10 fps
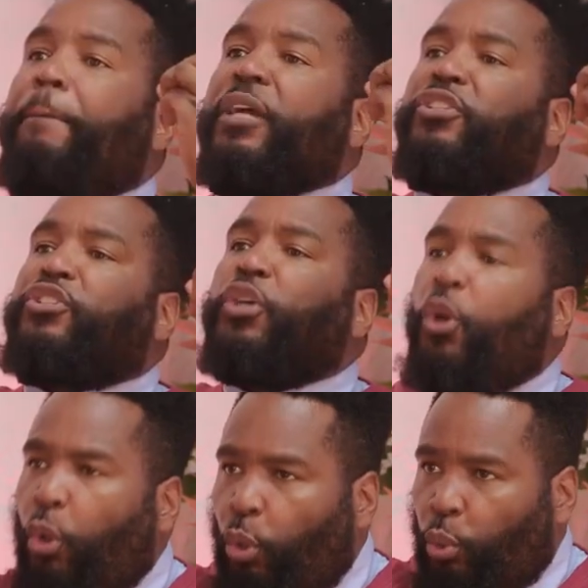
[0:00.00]
but
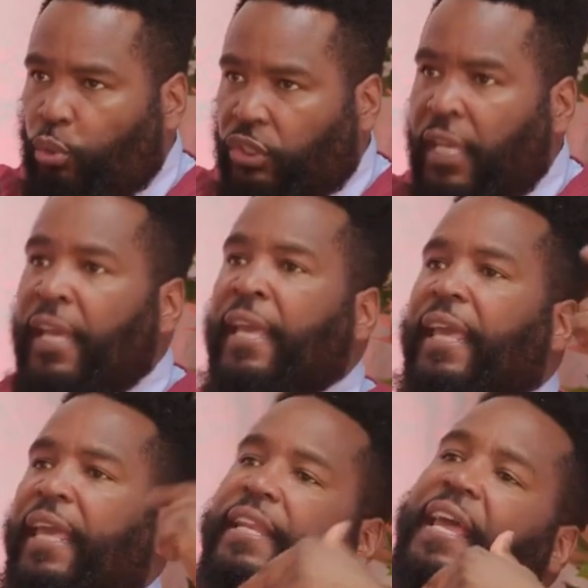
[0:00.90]
tools
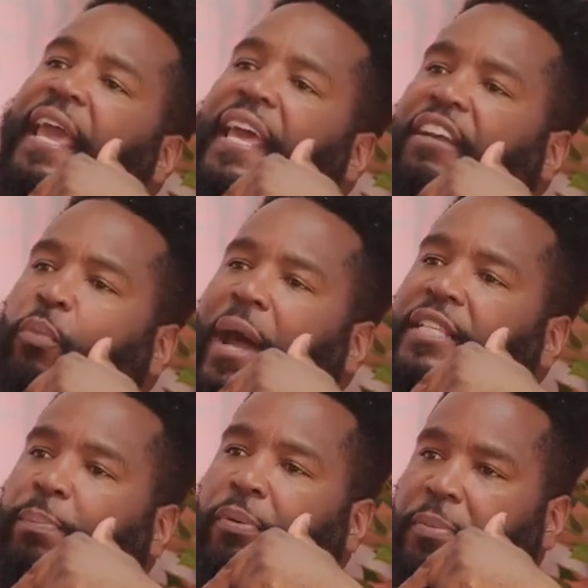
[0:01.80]
in the hand of white
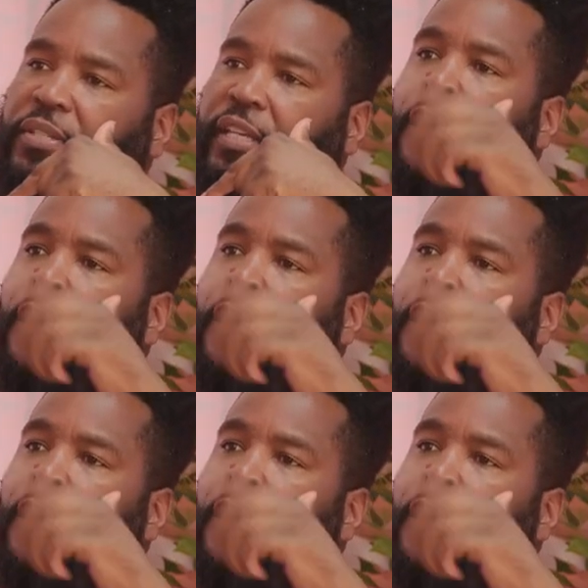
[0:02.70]
supremacy.